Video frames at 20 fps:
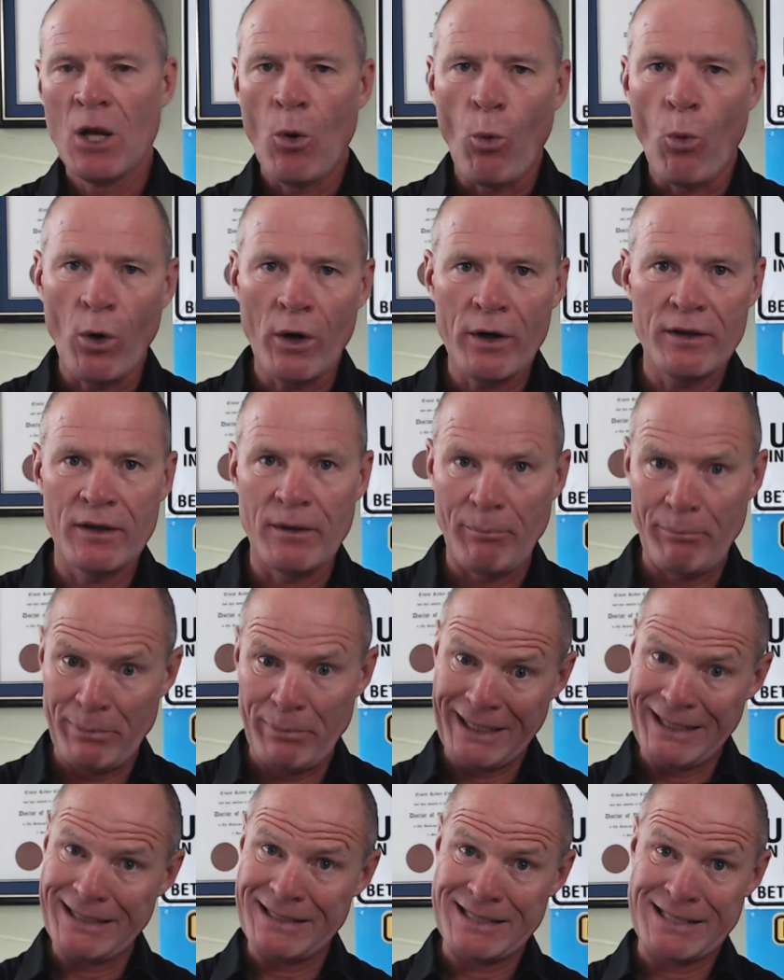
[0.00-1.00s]
One of the
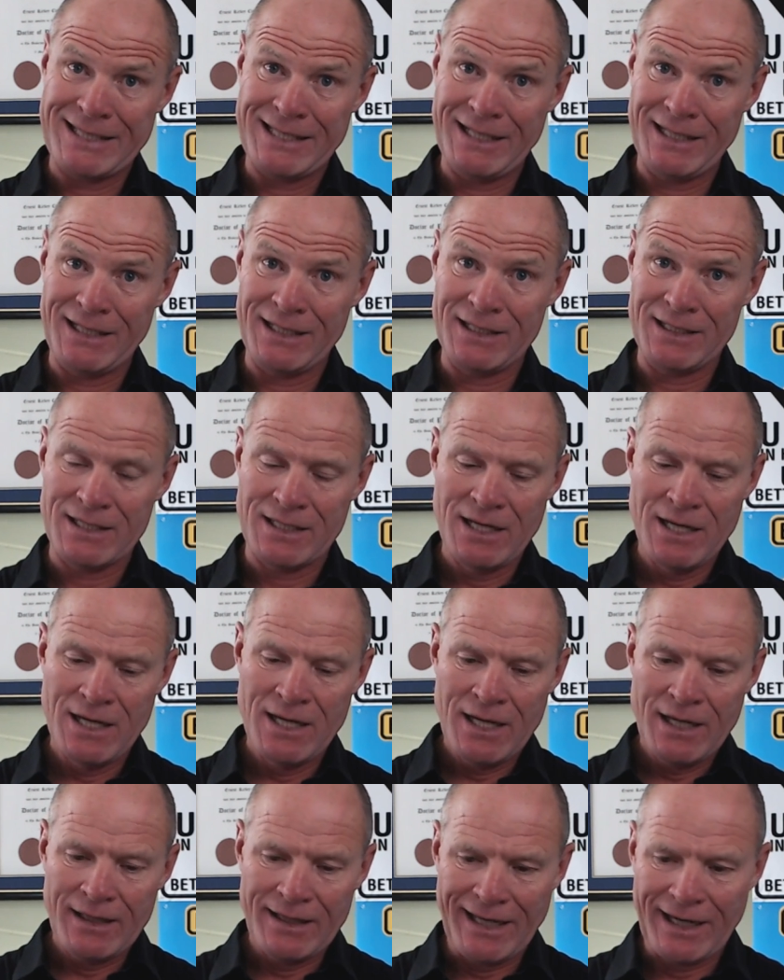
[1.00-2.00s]
biggest things
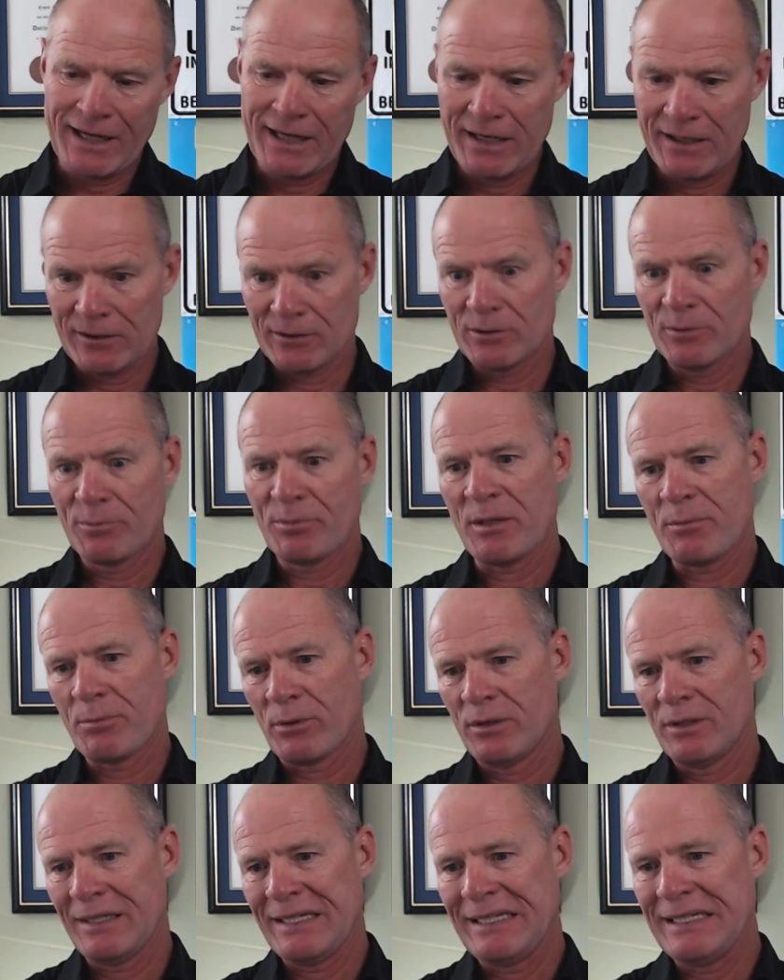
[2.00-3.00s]
that killed
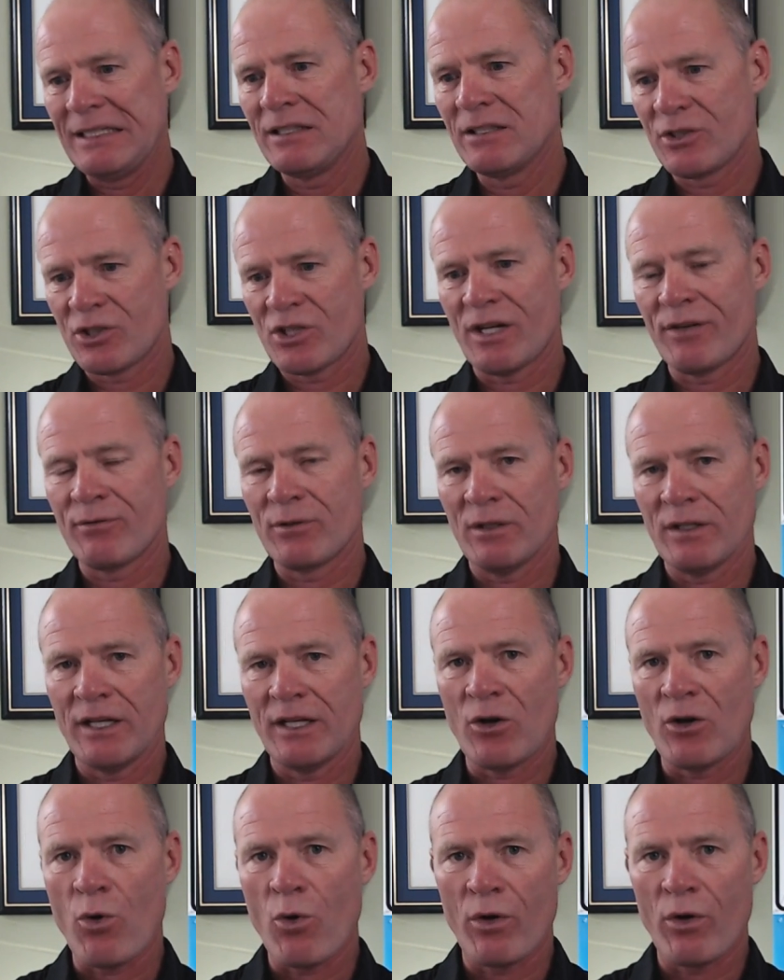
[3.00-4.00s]
people in the
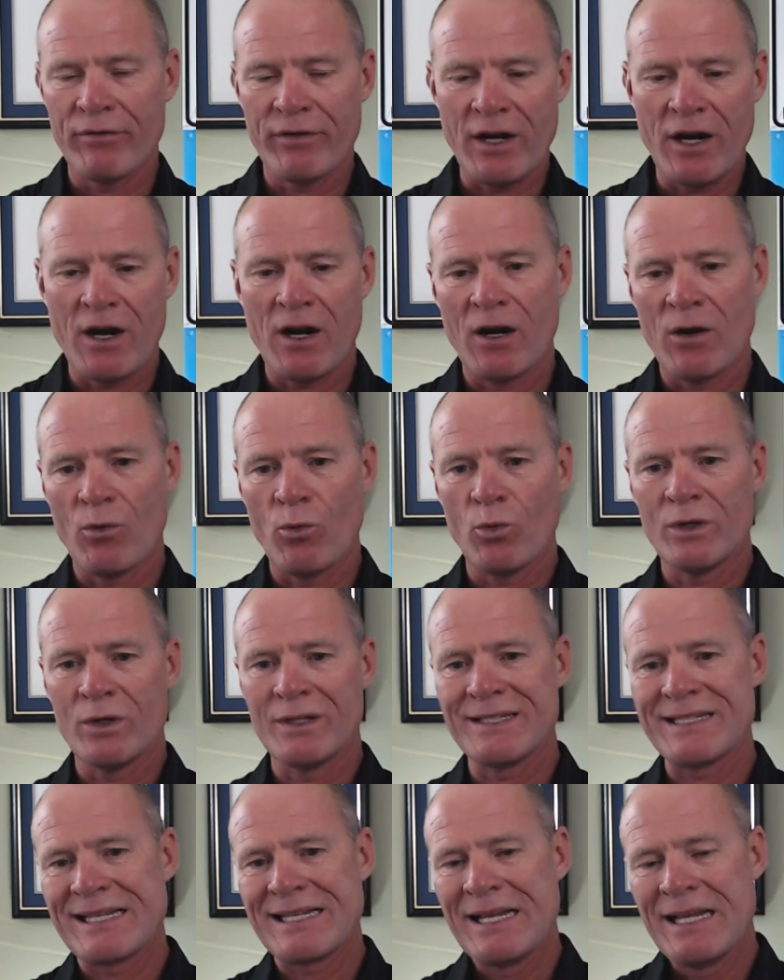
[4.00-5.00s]
Chevrolet Corvair
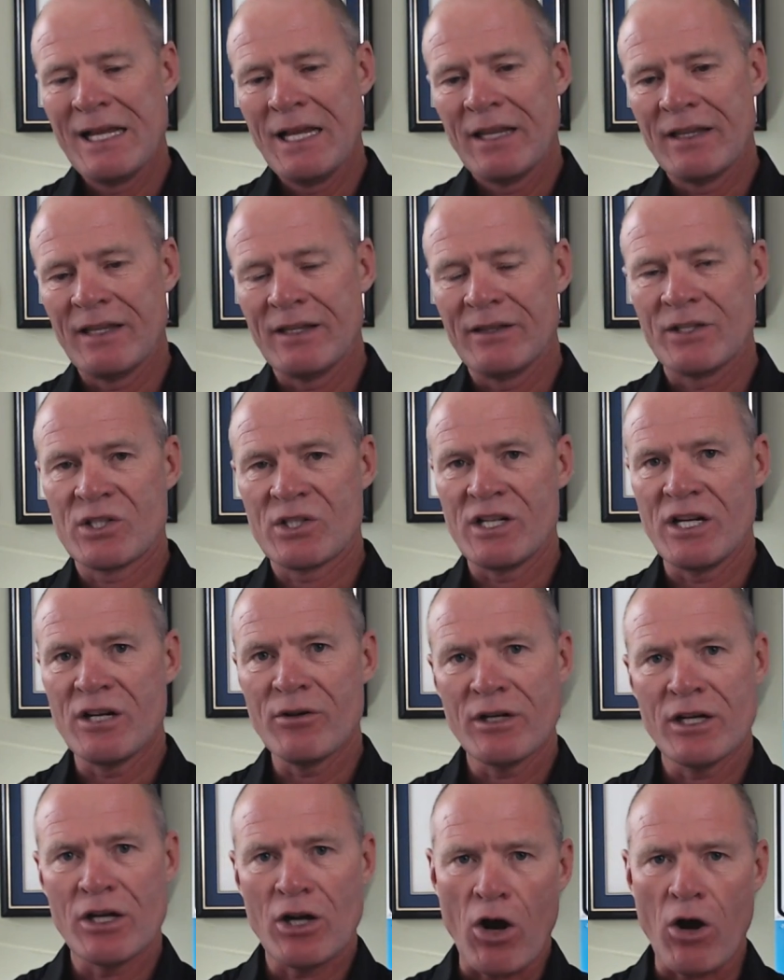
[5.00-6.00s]
was that the
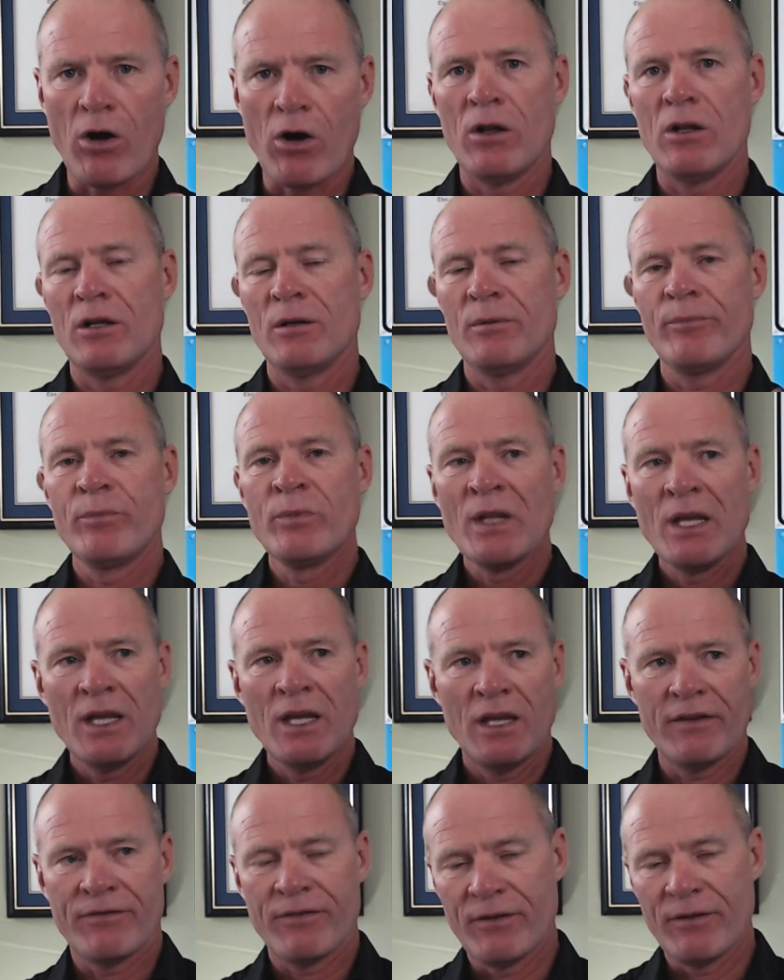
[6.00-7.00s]
steering column,
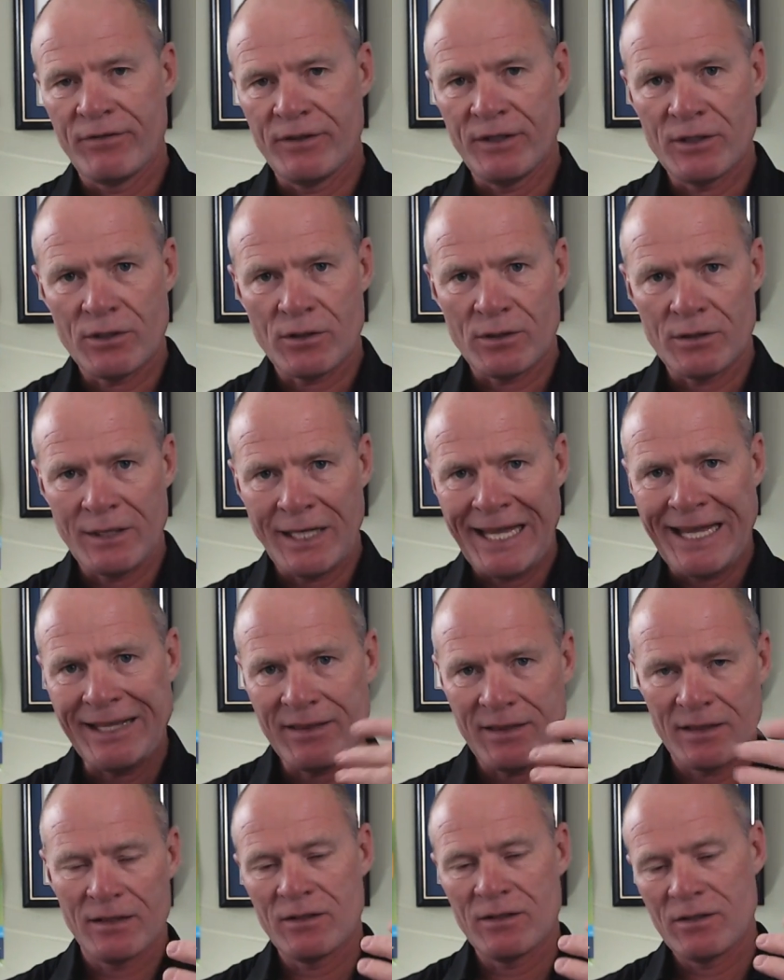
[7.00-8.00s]
if a vehicle
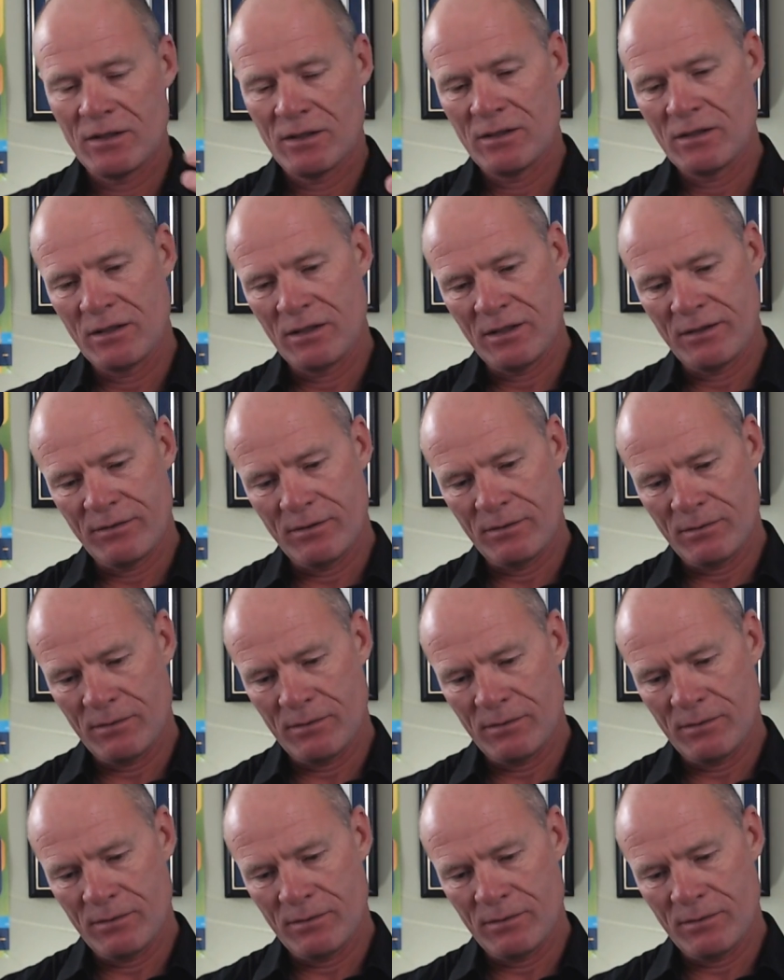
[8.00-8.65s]
hit the